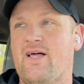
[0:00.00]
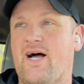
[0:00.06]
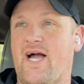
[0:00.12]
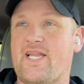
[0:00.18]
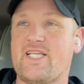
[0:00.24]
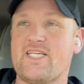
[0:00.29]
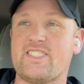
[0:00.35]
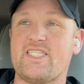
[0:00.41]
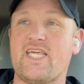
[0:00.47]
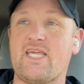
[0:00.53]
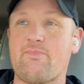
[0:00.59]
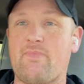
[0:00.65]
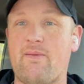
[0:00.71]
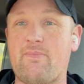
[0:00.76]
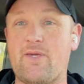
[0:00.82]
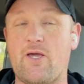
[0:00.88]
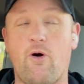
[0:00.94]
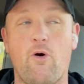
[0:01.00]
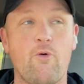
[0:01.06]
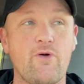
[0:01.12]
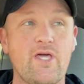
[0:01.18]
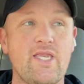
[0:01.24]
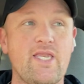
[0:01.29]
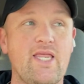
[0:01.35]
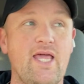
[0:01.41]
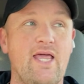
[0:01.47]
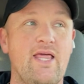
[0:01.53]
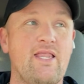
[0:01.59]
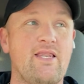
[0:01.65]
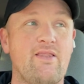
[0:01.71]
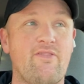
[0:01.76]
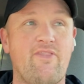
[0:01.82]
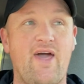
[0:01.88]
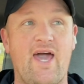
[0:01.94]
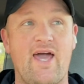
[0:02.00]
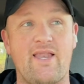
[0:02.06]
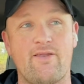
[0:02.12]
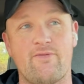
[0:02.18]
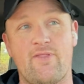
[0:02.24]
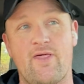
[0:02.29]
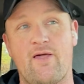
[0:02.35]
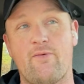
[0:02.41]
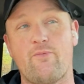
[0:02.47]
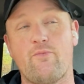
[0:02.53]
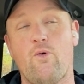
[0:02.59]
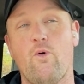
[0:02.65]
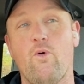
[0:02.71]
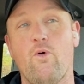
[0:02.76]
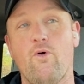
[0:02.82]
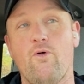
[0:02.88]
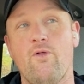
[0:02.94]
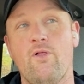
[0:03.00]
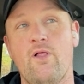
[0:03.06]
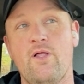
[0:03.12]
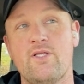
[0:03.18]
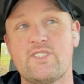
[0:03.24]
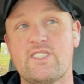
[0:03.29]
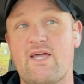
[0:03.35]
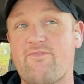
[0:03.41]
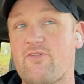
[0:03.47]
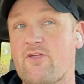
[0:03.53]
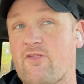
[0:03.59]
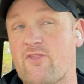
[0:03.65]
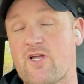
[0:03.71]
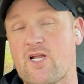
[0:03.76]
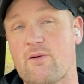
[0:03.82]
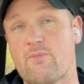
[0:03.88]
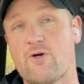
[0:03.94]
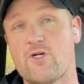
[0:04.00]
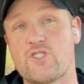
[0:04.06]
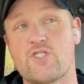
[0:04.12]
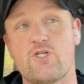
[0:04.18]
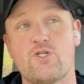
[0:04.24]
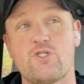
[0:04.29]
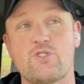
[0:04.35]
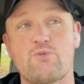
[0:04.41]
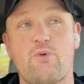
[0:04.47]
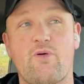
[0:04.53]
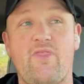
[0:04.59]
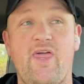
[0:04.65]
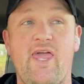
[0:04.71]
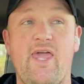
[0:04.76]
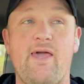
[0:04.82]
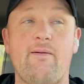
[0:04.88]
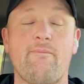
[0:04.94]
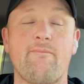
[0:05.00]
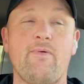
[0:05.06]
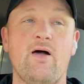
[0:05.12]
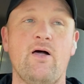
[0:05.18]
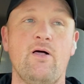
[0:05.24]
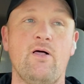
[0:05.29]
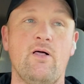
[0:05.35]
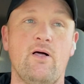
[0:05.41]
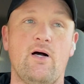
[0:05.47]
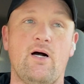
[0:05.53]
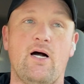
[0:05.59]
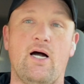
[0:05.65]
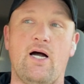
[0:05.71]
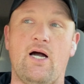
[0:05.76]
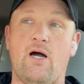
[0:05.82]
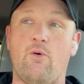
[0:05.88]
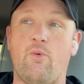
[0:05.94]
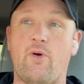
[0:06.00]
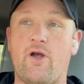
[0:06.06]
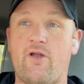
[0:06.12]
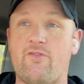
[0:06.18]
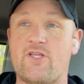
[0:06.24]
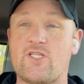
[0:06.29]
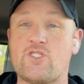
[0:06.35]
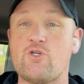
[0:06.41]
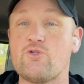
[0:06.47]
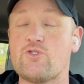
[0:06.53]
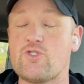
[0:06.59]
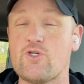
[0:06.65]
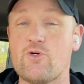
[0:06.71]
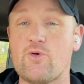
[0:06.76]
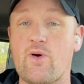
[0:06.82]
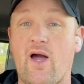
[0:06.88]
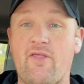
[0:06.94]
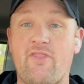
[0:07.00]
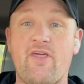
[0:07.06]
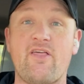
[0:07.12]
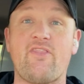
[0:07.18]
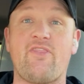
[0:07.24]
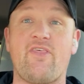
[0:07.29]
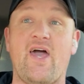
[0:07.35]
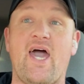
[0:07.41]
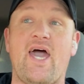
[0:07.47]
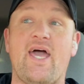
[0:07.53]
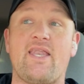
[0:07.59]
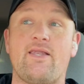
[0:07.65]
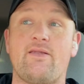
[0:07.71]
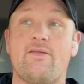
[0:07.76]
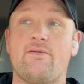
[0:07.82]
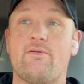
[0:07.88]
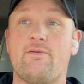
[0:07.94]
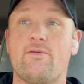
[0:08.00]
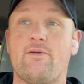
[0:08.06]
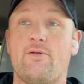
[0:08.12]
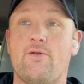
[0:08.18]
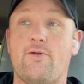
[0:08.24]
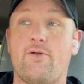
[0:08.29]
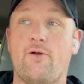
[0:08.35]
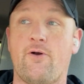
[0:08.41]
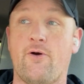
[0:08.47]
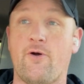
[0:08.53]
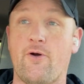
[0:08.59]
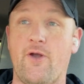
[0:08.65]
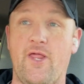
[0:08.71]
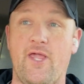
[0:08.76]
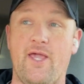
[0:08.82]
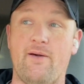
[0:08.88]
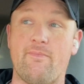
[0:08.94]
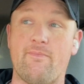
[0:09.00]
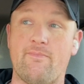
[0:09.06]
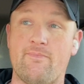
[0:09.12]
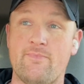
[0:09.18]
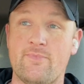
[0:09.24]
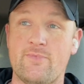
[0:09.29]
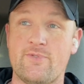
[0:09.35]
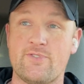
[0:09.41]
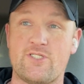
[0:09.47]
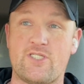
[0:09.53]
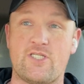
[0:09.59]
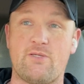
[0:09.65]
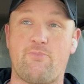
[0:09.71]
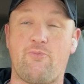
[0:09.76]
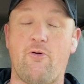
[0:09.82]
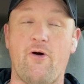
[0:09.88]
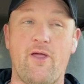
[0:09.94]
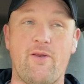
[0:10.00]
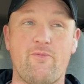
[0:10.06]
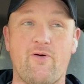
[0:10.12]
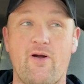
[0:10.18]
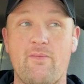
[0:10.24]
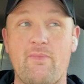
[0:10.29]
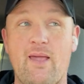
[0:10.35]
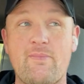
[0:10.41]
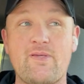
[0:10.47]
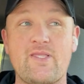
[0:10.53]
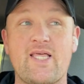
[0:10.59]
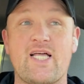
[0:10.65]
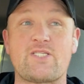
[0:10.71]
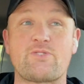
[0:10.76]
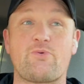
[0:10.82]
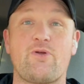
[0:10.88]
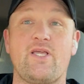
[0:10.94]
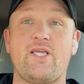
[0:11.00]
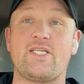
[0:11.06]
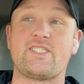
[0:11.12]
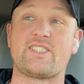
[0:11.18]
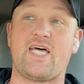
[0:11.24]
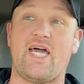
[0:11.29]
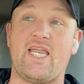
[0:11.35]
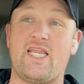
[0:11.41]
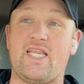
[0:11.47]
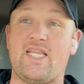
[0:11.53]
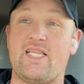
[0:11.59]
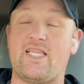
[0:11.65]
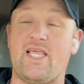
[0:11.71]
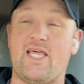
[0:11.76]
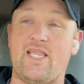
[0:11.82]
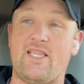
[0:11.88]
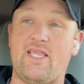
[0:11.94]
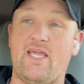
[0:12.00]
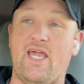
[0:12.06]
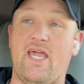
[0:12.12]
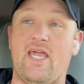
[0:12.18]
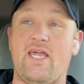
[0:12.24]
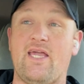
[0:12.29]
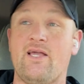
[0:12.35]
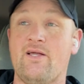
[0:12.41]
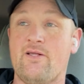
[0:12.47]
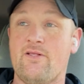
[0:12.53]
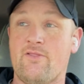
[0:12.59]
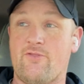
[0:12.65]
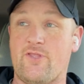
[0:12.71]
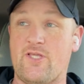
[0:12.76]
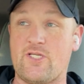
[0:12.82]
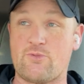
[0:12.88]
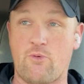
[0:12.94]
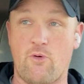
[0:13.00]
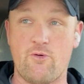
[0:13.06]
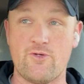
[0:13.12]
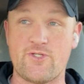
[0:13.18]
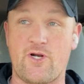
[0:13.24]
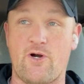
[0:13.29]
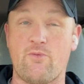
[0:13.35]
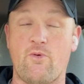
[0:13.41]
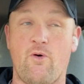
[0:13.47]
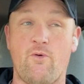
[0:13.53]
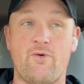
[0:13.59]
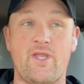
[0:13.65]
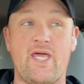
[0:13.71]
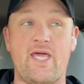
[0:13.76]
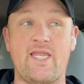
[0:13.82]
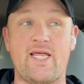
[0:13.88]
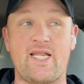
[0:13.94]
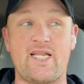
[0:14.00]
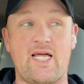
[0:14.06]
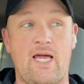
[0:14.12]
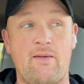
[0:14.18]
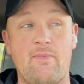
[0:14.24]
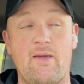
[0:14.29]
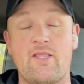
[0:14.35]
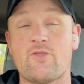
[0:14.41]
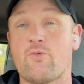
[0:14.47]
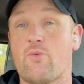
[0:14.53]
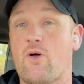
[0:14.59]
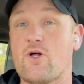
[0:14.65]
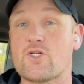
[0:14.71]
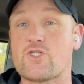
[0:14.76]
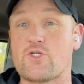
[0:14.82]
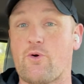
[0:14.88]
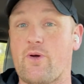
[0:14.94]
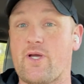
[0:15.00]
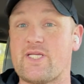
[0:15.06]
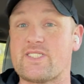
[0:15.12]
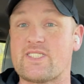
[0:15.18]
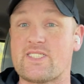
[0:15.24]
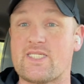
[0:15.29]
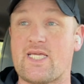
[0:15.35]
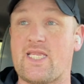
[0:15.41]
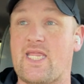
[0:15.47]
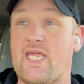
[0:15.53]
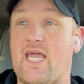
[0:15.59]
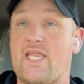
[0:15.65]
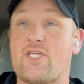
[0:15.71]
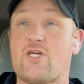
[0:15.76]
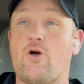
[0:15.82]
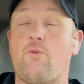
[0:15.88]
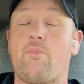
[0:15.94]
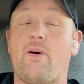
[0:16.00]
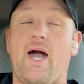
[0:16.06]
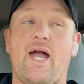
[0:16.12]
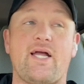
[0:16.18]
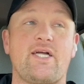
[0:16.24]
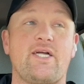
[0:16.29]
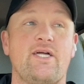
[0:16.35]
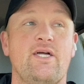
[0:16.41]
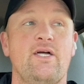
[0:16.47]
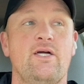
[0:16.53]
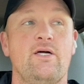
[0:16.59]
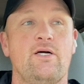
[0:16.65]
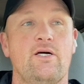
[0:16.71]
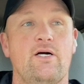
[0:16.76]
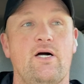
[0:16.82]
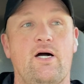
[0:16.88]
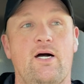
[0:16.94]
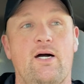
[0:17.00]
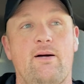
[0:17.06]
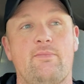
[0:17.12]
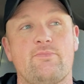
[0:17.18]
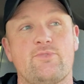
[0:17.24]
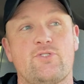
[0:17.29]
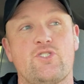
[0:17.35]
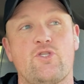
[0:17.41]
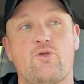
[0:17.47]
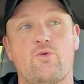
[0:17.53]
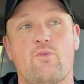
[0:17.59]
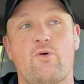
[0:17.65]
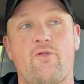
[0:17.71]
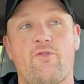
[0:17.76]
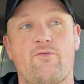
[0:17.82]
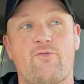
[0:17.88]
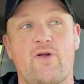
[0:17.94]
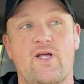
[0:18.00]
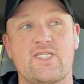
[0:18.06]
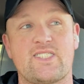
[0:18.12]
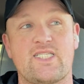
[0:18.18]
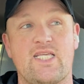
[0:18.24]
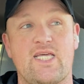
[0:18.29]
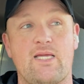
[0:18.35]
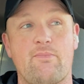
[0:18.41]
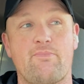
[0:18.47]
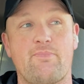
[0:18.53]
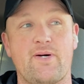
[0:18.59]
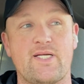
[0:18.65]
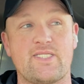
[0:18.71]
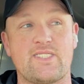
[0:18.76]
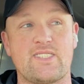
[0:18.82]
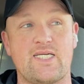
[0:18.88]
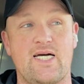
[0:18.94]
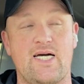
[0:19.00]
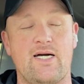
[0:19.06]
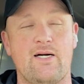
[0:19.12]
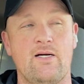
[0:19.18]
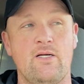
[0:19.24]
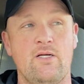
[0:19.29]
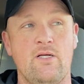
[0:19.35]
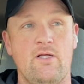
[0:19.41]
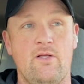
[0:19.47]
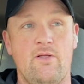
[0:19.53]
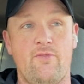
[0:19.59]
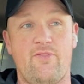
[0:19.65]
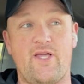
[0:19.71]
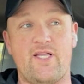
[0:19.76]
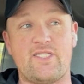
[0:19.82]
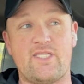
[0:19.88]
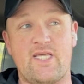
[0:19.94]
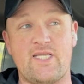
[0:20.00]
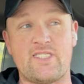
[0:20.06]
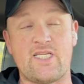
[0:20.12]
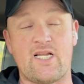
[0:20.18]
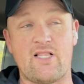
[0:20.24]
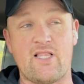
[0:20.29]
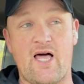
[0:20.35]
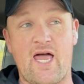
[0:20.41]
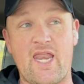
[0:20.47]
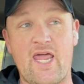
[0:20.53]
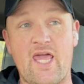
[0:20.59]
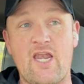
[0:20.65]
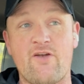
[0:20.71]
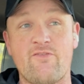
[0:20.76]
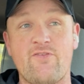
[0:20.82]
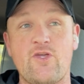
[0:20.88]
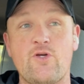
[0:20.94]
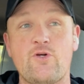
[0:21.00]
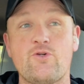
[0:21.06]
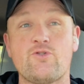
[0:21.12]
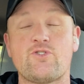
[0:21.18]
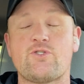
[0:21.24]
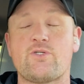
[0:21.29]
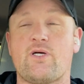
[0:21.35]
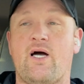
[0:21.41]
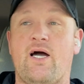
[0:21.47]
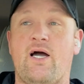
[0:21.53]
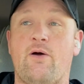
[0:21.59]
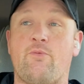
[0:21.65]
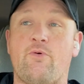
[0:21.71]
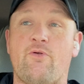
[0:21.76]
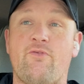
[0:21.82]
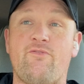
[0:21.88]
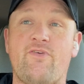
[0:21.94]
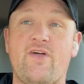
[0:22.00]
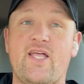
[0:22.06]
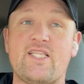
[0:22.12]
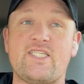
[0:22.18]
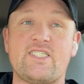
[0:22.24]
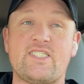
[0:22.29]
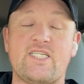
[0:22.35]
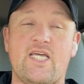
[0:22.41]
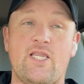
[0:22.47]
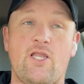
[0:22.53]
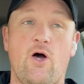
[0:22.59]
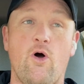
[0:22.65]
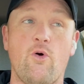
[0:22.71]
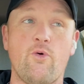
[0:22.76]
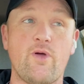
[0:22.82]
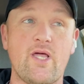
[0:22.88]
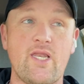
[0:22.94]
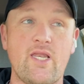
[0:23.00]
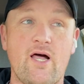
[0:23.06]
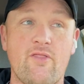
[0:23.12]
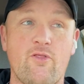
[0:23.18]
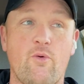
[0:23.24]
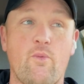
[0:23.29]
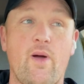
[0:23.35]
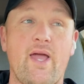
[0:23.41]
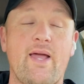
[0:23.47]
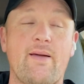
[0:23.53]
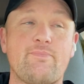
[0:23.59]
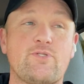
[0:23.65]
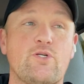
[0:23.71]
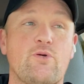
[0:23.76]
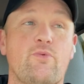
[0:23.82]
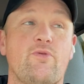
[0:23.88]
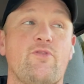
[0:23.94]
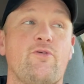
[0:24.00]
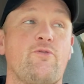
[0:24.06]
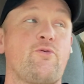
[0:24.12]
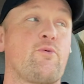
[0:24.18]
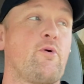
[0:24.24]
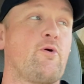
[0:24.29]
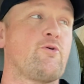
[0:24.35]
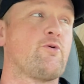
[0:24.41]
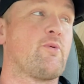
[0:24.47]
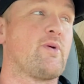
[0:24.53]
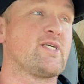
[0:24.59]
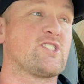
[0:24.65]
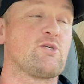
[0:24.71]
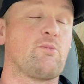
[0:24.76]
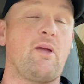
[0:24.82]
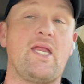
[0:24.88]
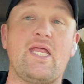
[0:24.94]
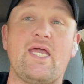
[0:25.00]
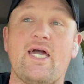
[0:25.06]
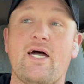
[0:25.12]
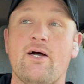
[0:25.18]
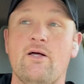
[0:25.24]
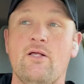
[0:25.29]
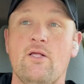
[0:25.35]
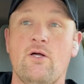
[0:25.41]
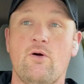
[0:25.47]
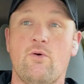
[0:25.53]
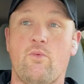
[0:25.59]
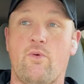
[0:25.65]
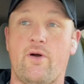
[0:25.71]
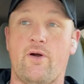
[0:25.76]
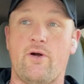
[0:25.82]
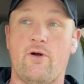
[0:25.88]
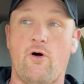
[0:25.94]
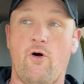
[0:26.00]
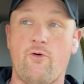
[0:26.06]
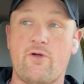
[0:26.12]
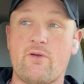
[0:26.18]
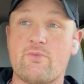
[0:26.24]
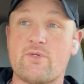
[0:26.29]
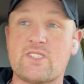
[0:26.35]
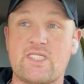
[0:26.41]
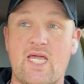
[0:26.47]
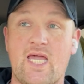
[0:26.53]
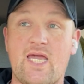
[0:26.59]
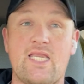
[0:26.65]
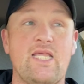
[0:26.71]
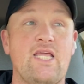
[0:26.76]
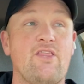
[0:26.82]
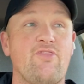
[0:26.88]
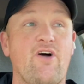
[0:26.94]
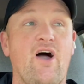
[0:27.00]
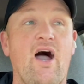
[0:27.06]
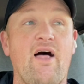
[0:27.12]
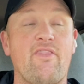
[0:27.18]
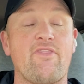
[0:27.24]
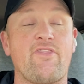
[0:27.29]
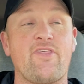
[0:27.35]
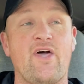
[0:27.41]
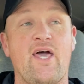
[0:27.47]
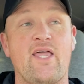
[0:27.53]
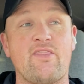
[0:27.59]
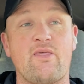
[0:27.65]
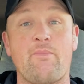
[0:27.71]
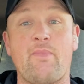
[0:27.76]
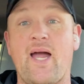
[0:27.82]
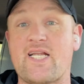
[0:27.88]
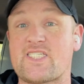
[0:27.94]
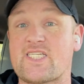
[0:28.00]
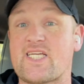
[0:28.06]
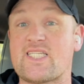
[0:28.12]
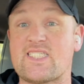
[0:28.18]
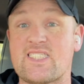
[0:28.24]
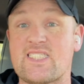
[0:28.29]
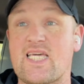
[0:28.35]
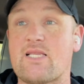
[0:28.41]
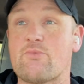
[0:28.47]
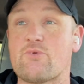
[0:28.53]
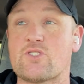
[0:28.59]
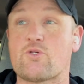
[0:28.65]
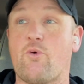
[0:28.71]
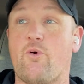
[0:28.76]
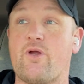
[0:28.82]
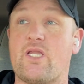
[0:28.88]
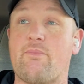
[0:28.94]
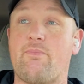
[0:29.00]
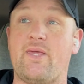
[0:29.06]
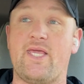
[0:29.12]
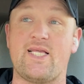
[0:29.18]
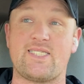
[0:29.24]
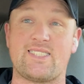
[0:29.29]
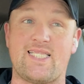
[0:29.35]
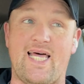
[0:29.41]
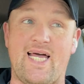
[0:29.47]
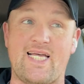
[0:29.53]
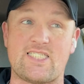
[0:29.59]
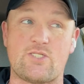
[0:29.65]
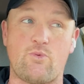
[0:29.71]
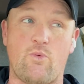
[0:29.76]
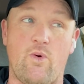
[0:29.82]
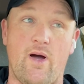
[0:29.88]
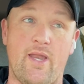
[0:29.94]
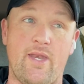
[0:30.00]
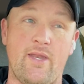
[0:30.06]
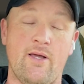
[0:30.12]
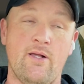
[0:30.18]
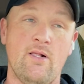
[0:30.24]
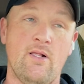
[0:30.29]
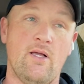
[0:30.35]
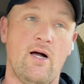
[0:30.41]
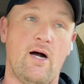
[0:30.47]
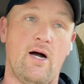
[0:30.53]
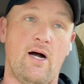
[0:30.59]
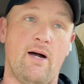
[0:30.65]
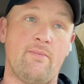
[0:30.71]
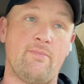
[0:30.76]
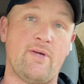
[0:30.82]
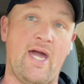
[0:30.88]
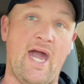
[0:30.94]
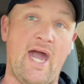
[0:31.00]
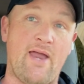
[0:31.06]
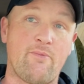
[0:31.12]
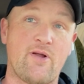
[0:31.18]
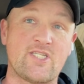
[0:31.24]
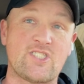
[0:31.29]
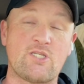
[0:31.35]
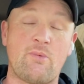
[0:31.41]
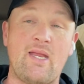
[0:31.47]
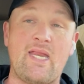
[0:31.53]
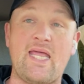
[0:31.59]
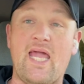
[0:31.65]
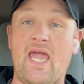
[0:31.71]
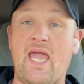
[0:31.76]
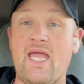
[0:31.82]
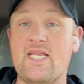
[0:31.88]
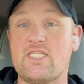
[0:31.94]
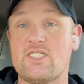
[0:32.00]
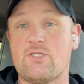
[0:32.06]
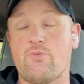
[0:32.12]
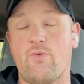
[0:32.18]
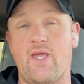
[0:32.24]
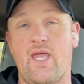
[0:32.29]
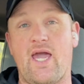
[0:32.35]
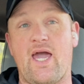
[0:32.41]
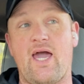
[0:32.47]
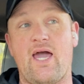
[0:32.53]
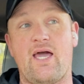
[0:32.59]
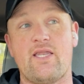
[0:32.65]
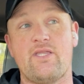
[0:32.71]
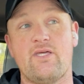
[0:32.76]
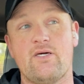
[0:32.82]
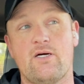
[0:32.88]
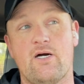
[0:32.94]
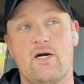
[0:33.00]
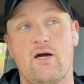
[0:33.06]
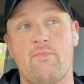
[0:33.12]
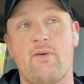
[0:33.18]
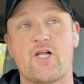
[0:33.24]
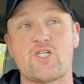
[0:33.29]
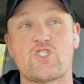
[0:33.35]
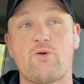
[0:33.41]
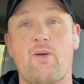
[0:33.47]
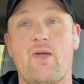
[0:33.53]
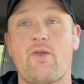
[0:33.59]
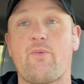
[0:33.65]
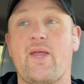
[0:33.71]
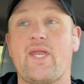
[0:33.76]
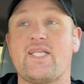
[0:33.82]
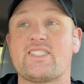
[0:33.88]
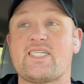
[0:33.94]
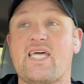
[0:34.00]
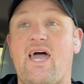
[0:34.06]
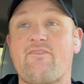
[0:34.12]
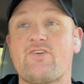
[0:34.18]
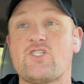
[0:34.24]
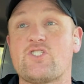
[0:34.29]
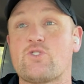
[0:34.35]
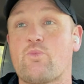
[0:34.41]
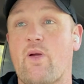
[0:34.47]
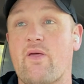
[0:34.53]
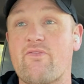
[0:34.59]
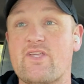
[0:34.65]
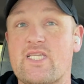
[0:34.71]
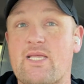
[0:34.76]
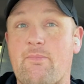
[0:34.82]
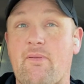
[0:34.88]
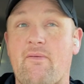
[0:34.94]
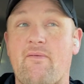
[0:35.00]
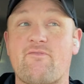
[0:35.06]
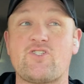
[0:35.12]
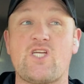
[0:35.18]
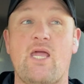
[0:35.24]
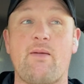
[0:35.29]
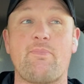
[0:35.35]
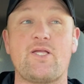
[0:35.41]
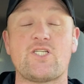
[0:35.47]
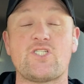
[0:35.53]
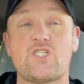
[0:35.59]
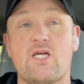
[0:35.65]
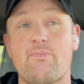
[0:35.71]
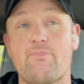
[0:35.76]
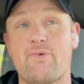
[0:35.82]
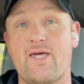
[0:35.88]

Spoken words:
I just think maybe Hogan in that role, definitely the commercials with him wearing the tutu, I think that hurt him to the point where maybe that's where he decided that, hey, these roles aren't rolling in. I made the wrong choice, and he had to go back to the world of wrestling. But they did a lot of interviews with Vince and Hogan on the way up to the road to WrestleMania, where Hogan was saying he thought that the match against Sid was going to be his last one. At WrestleMania 8, we had Macho Man Randy Savage win the WWF Championship.